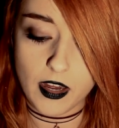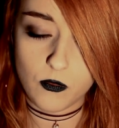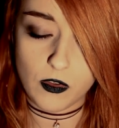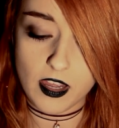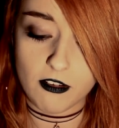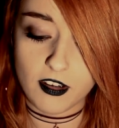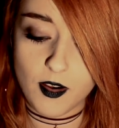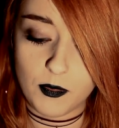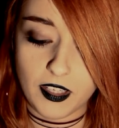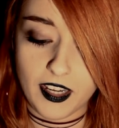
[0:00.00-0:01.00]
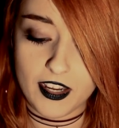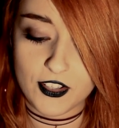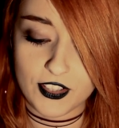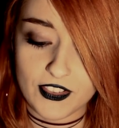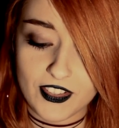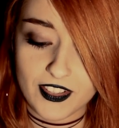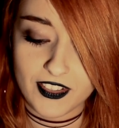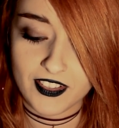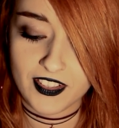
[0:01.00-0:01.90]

and without complications.